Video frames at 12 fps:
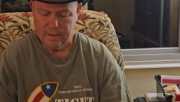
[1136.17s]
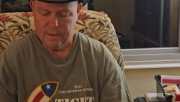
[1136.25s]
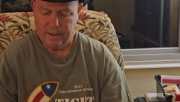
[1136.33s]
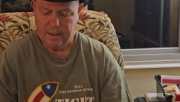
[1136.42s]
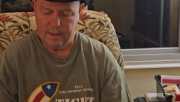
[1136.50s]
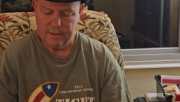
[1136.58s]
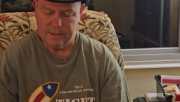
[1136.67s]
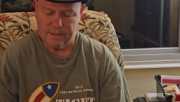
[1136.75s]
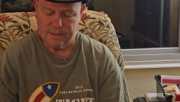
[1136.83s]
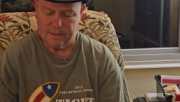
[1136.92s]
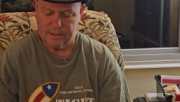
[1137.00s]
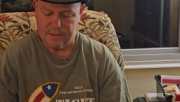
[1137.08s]

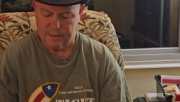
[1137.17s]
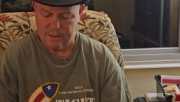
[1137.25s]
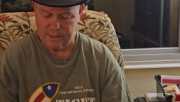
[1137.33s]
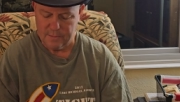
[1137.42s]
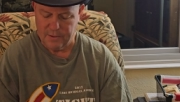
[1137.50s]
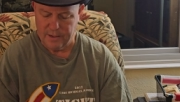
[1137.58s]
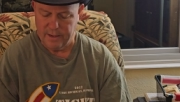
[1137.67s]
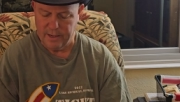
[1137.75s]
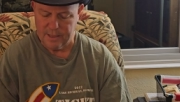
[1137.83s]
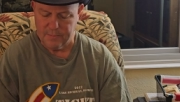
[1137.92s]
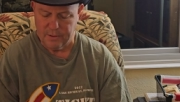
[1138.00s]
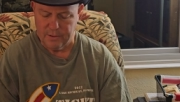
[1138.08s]
this is my
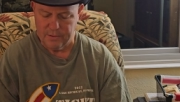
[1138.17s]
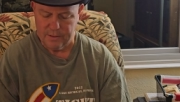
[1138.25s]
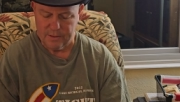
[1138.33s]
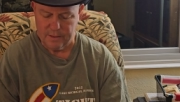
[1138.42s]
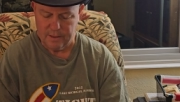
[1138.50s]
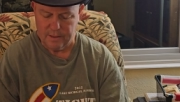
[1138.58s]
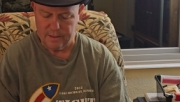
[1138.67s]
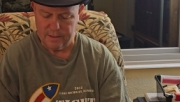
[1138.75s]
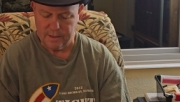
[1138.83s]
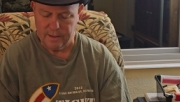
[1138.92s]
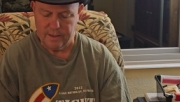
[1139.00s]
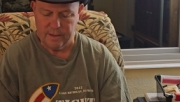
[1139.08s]
next post. Let's
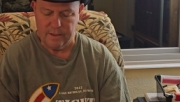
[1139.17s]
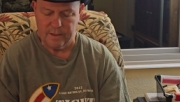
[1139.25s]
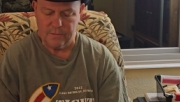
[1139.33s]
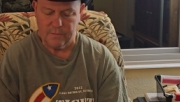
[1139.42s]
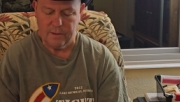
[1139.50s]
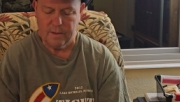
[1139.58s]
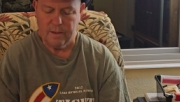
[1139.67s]
get into this one.